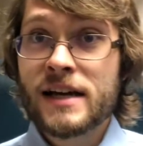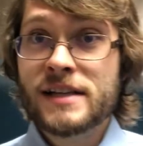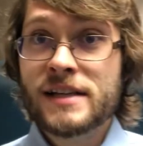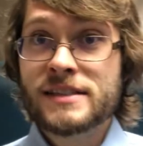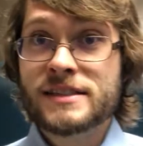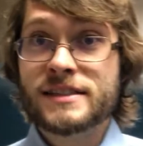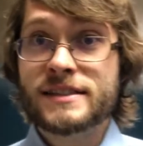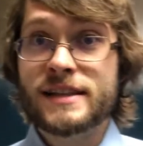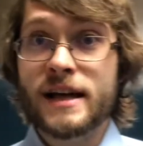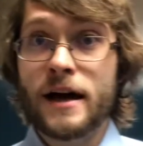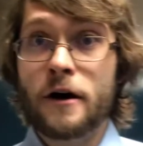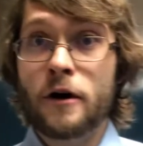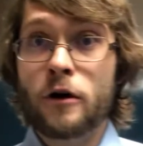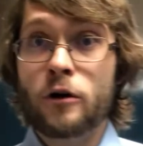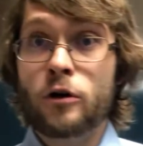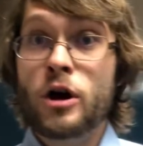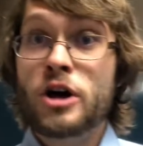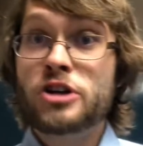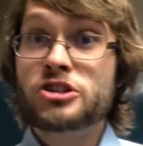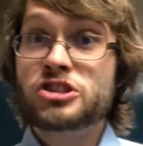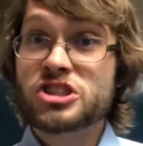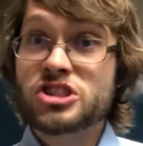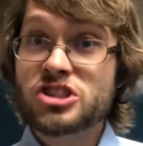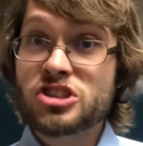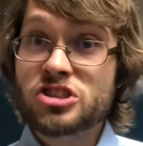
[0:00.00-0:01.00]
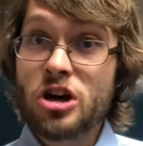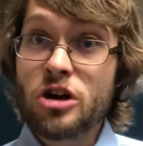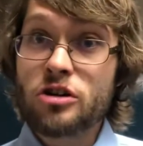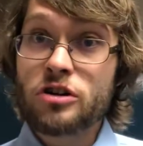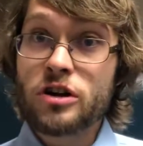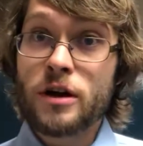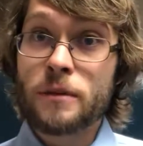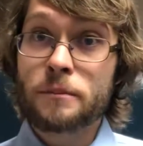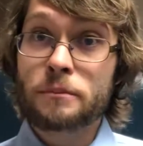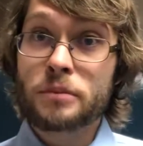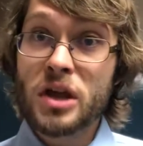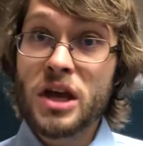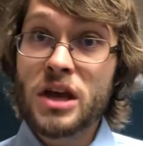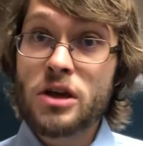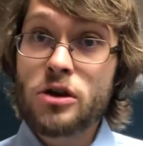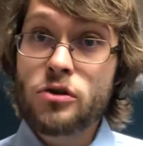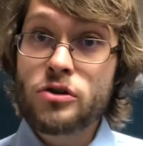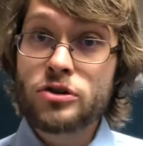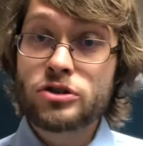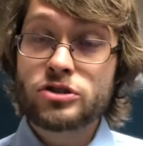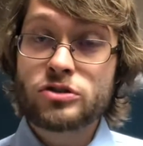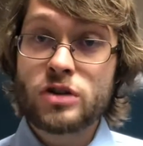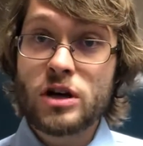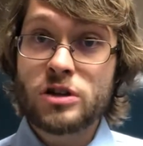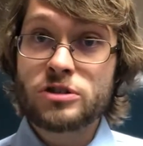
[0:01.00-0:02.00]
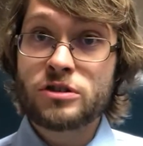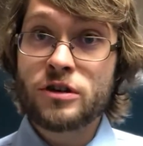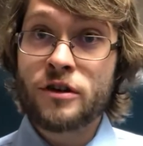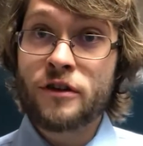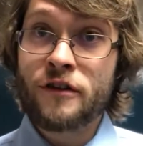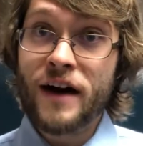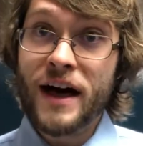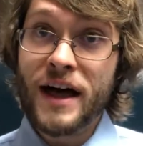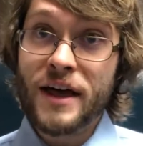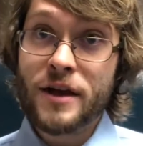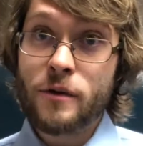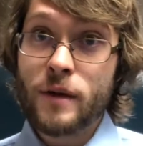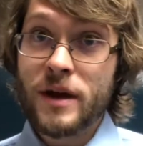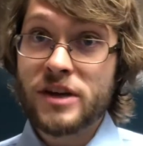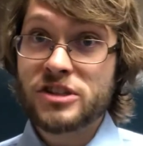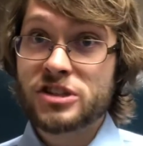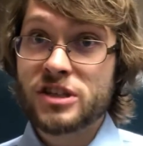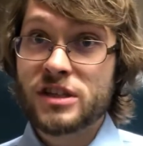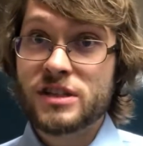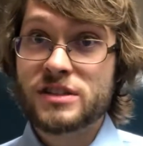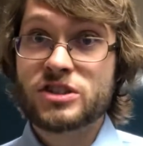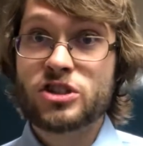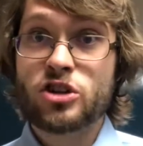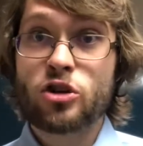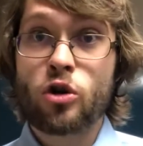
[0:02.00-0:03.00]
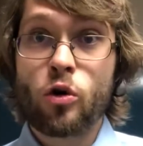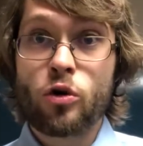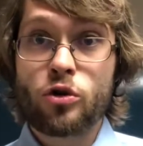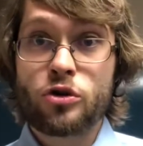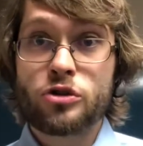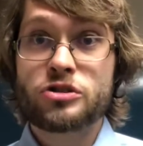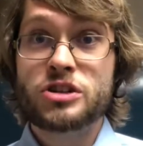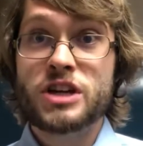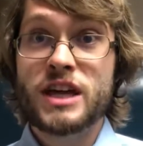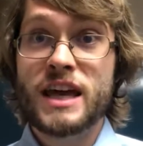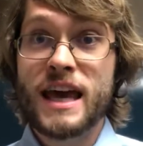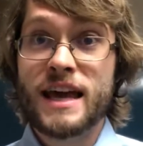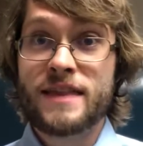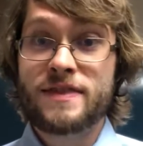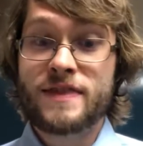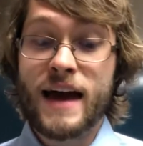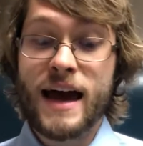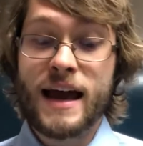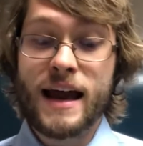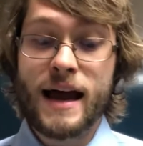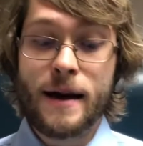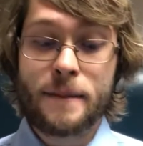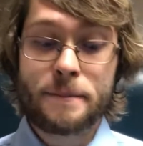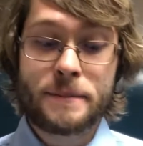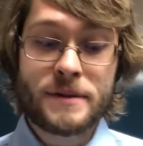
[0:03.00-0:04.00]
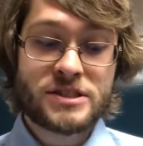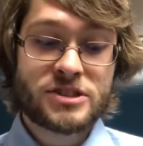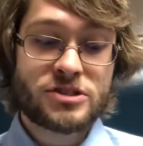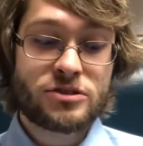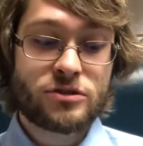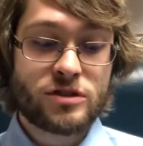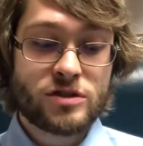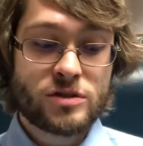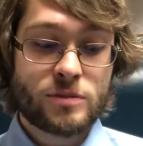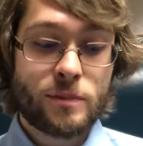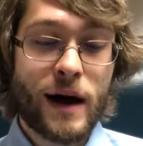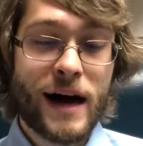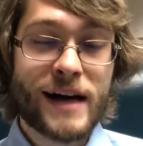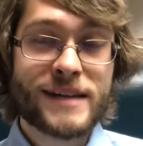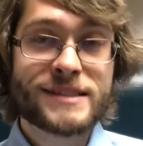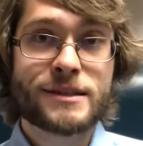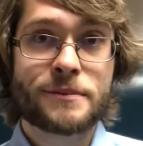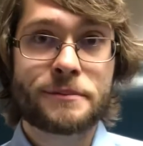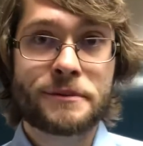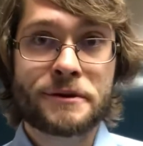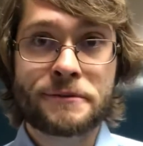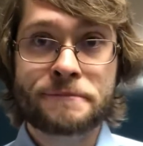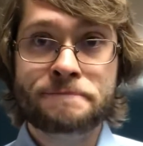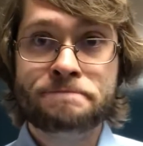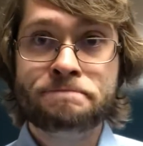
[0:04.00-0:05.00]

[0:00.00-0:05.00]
So just know to complete your instructor evaluations in order to get that up as soon as possible.